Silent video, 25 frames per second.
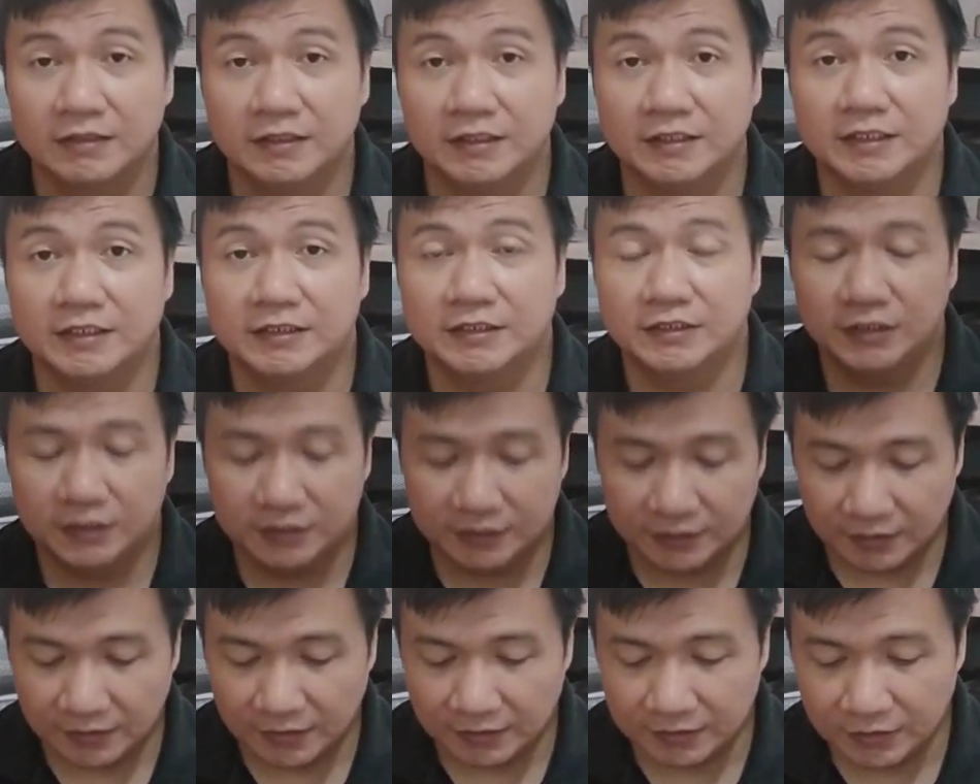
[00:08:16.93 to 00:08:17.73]
this is
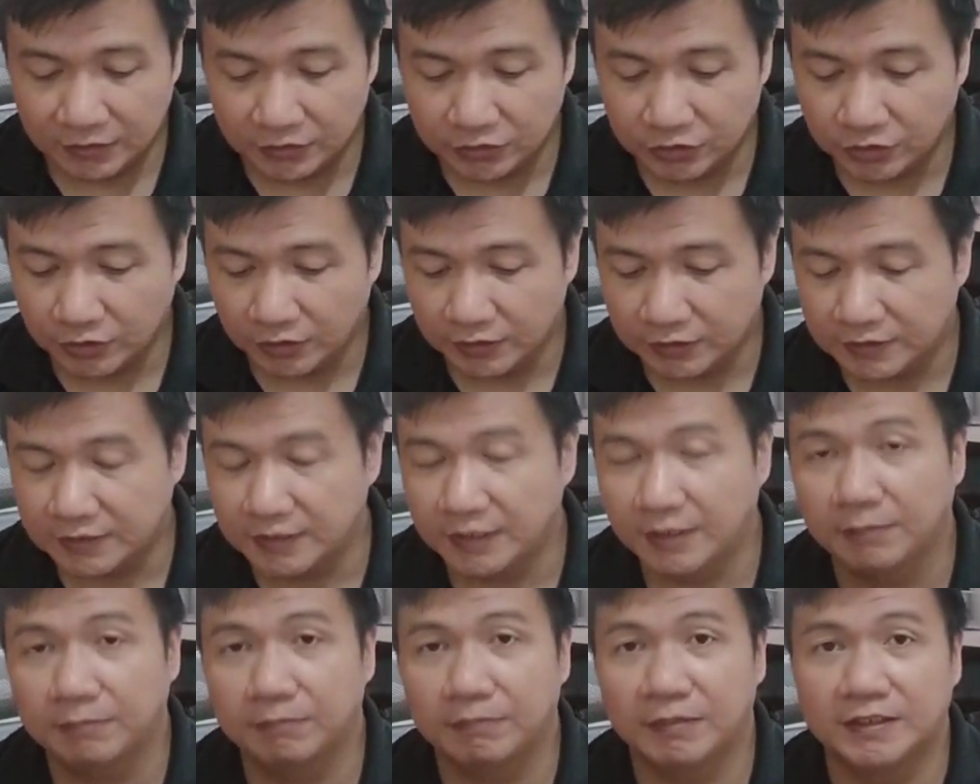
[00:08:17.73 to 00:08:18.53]
just an additional
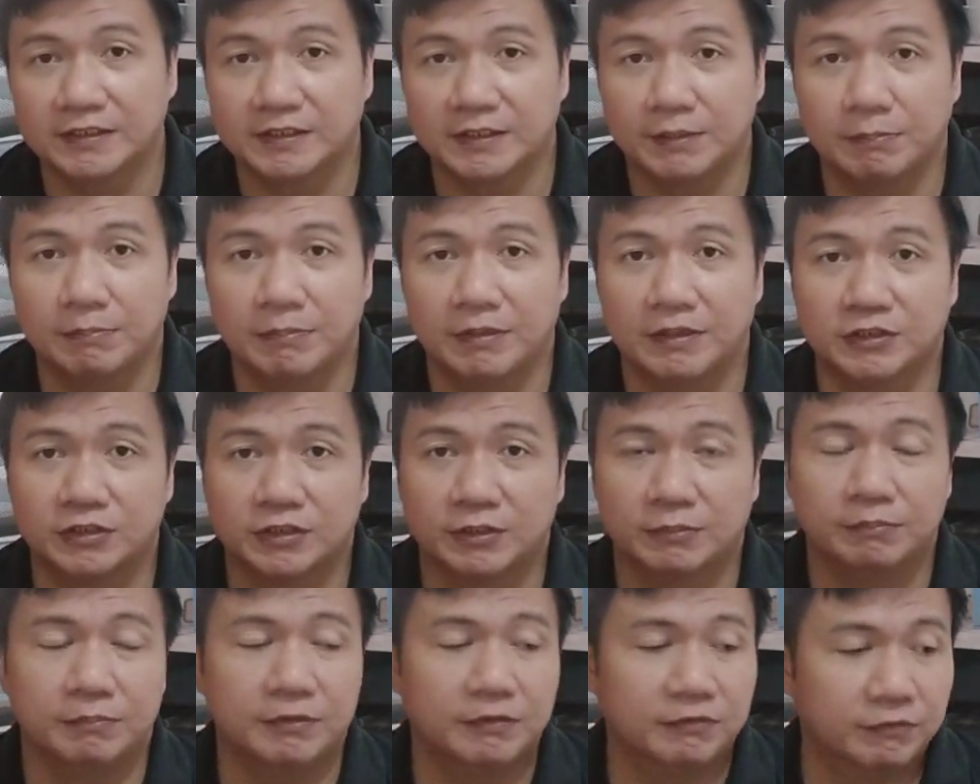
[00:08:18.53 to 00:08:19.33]
tip. As I've
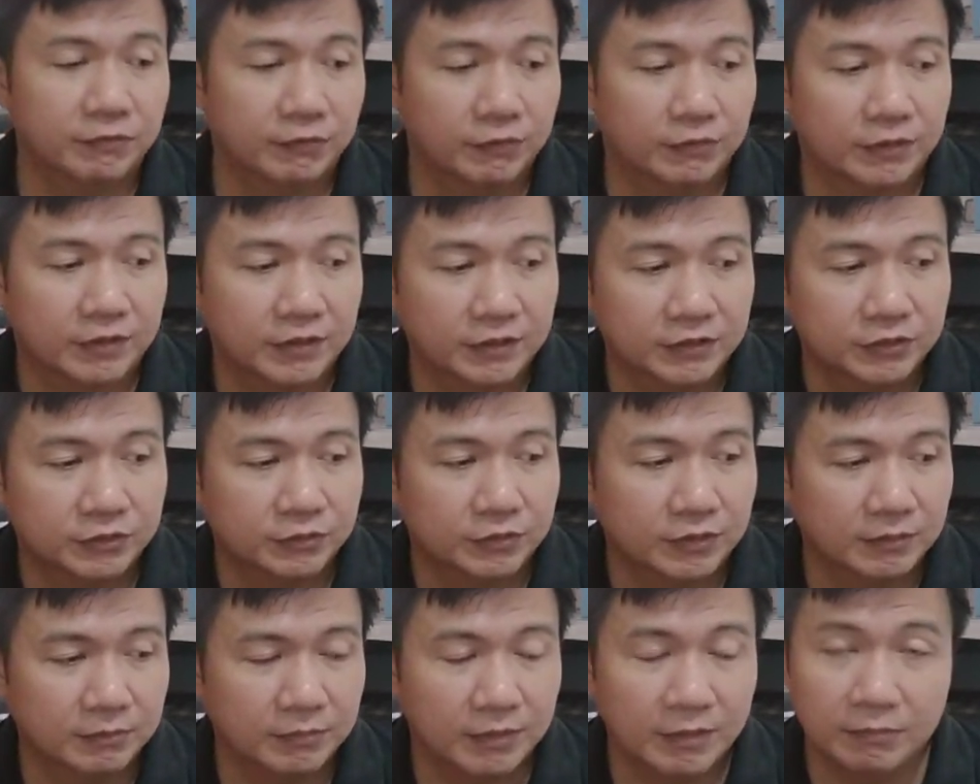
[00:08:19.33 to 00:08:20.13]
mentioned before
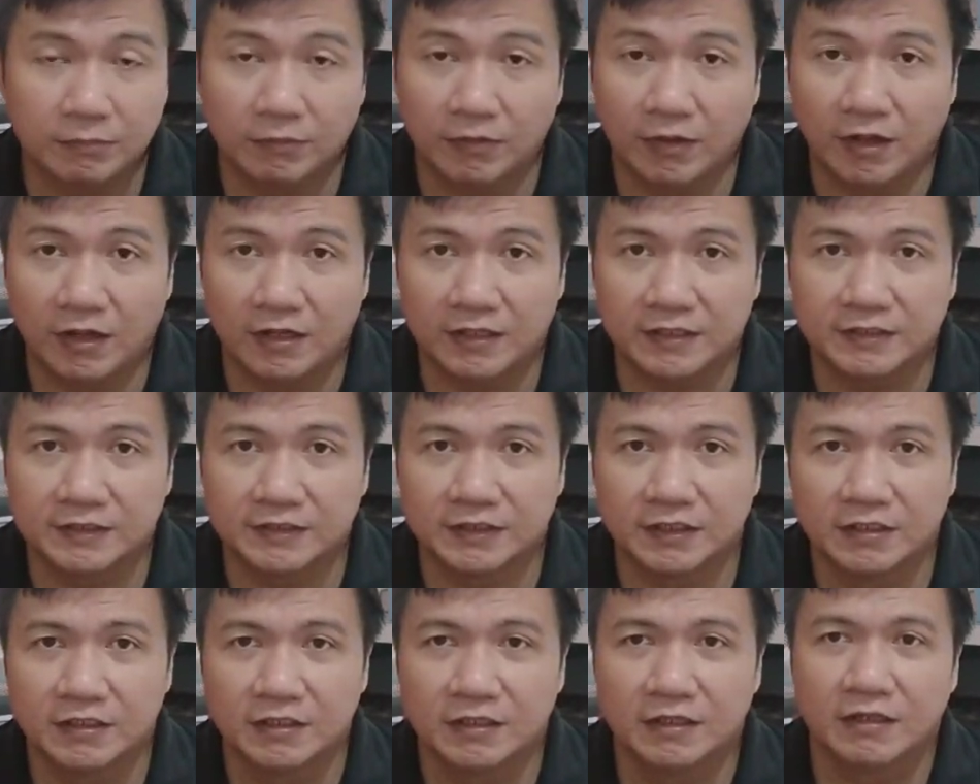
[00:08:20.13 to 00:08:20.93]
during my
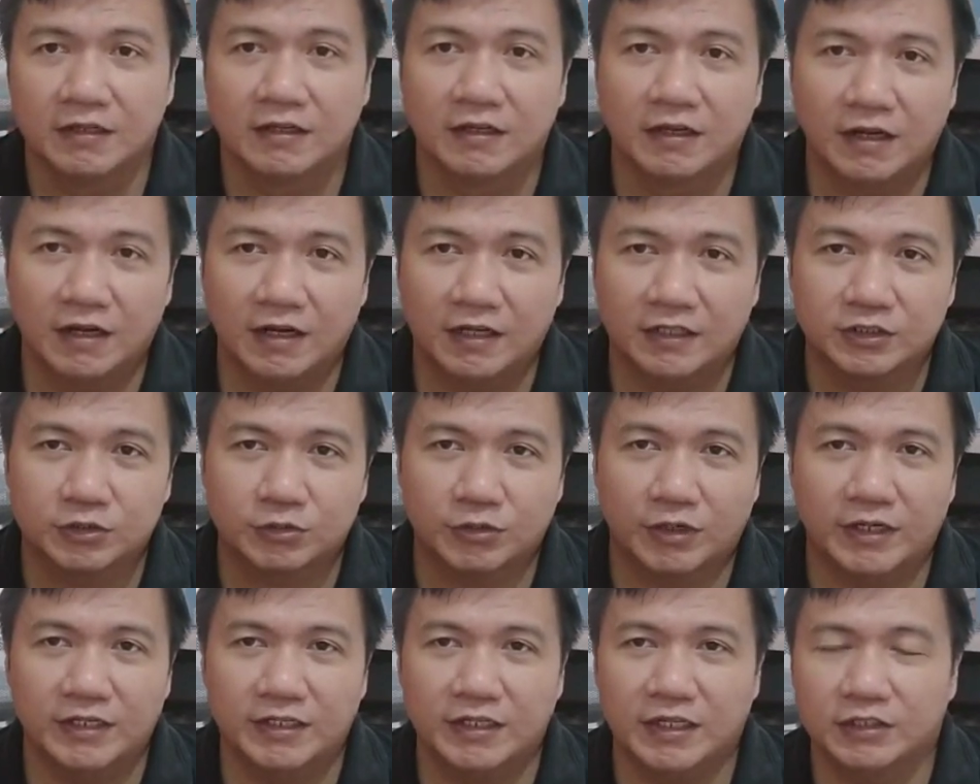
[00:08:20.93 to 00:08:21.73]
blogs,
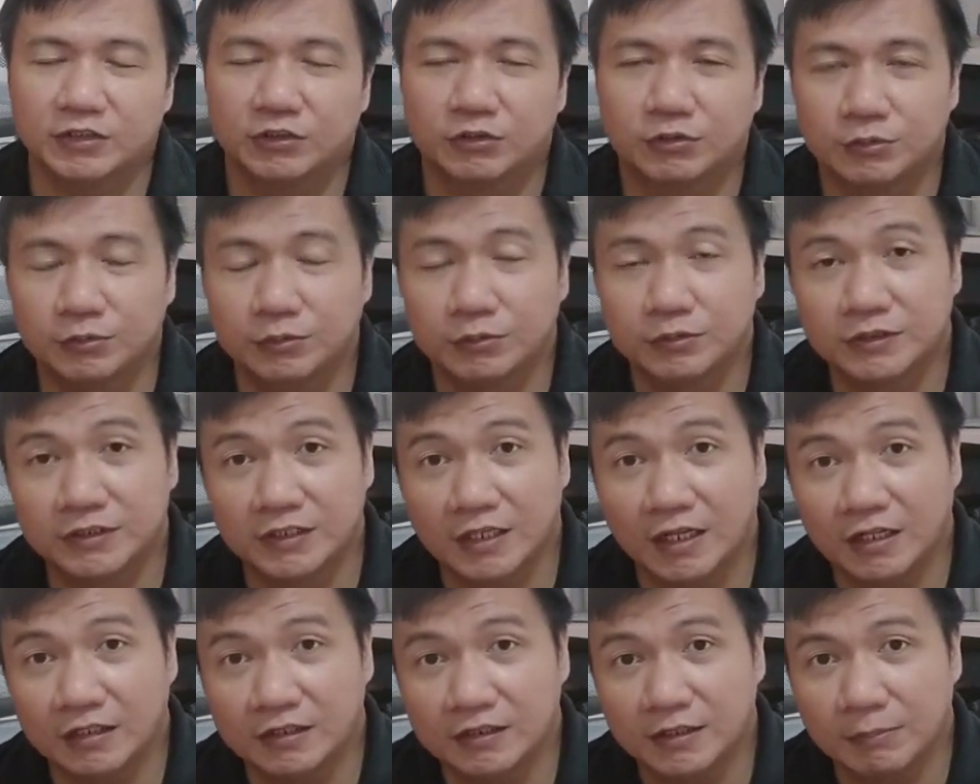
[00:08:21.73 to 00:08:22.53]
try not to
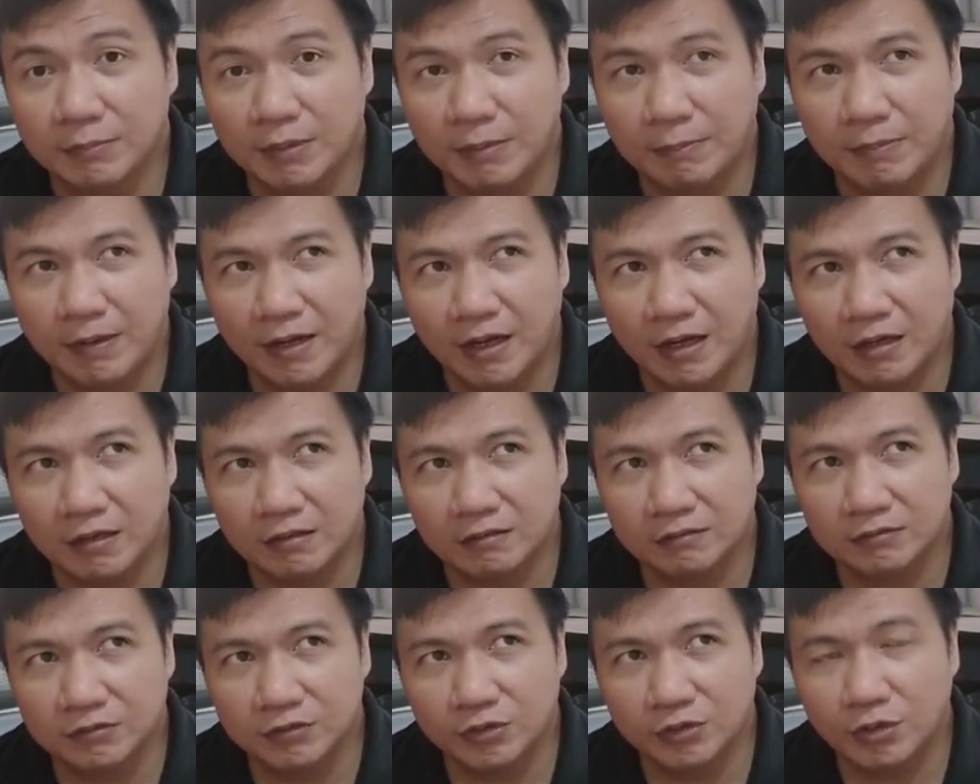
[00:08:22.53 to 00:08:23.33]
tell them
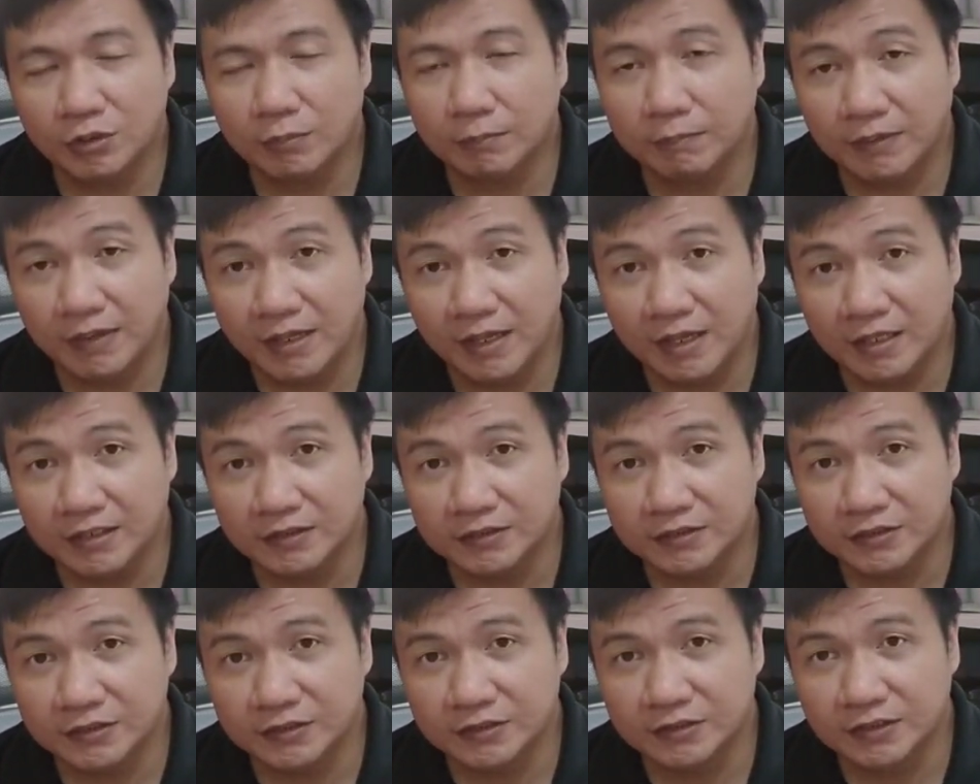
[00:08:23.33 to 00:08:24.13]
about your
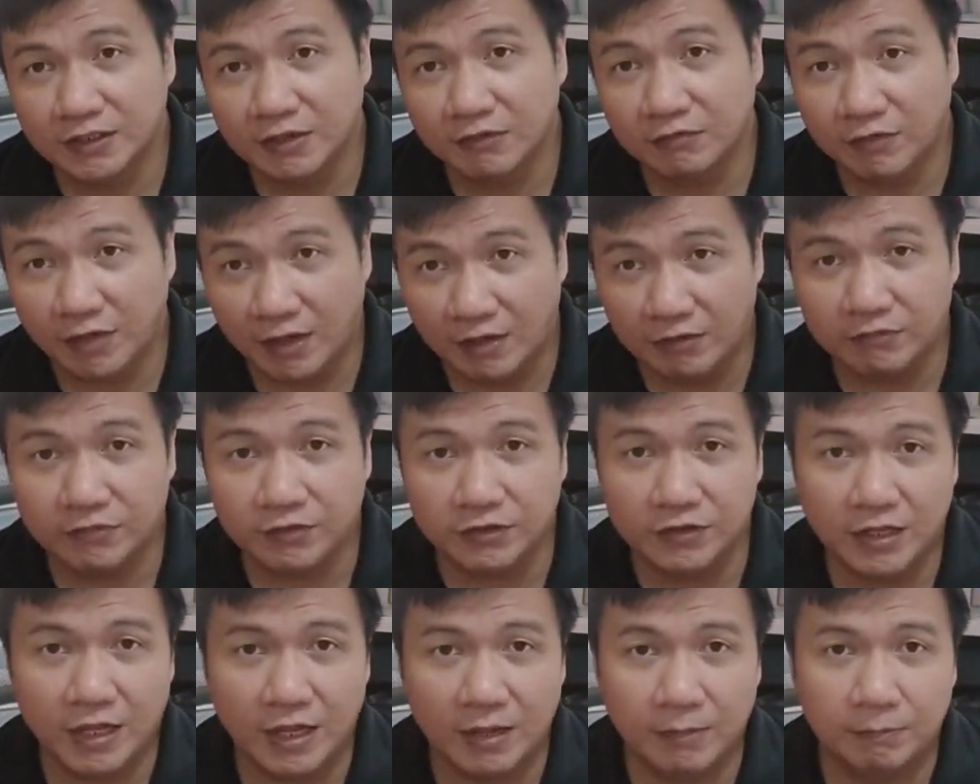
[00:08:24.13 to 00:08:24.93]
plans, if
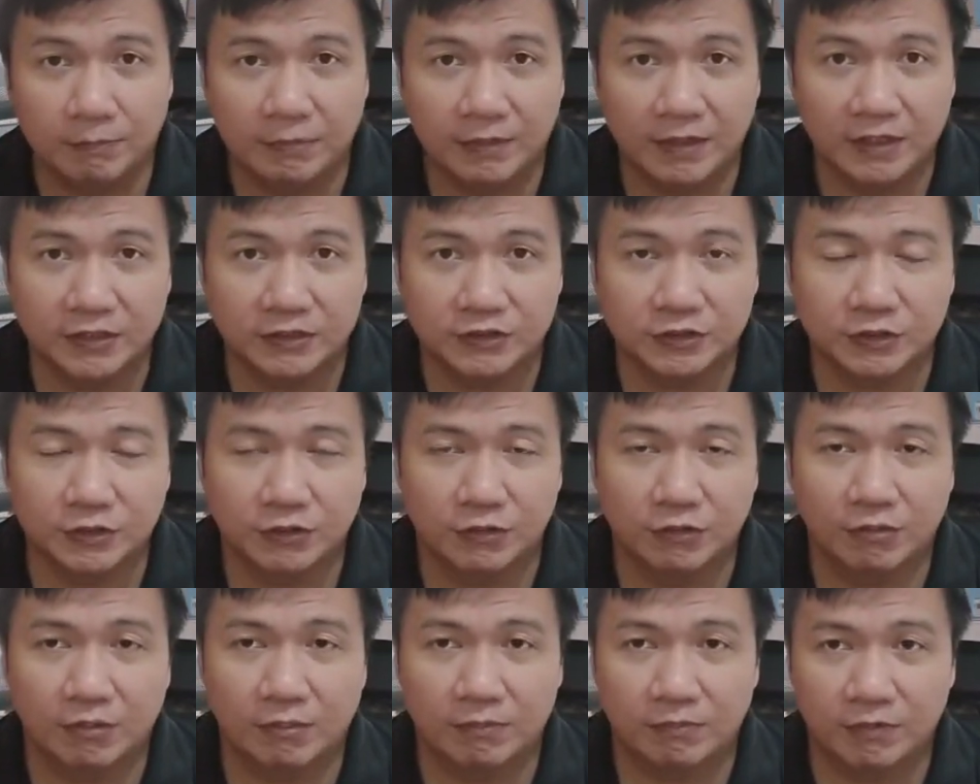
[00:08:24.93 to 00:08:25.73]
ever you have plans to
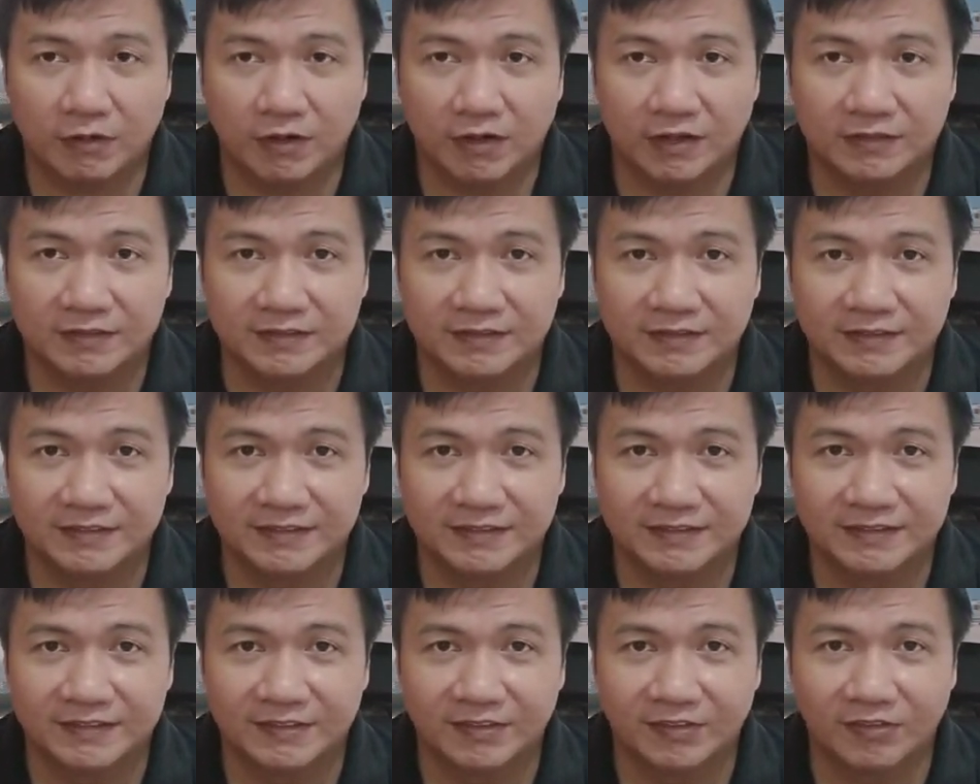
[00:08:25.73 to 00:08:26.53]
go abroad.
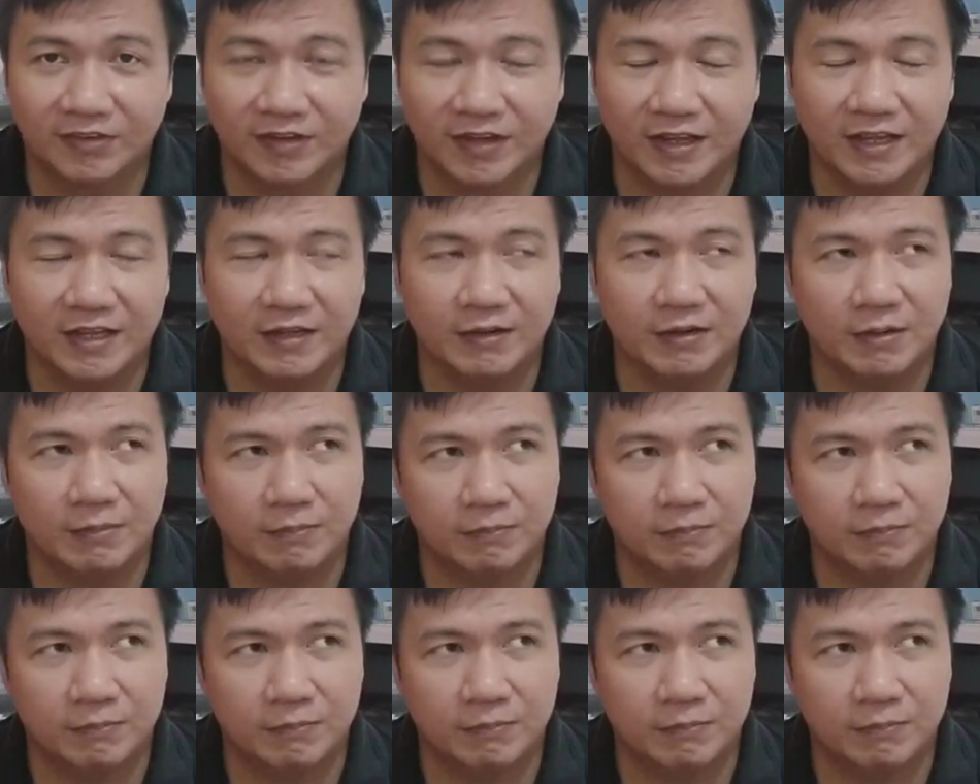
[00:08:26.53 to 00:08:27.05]
Okay?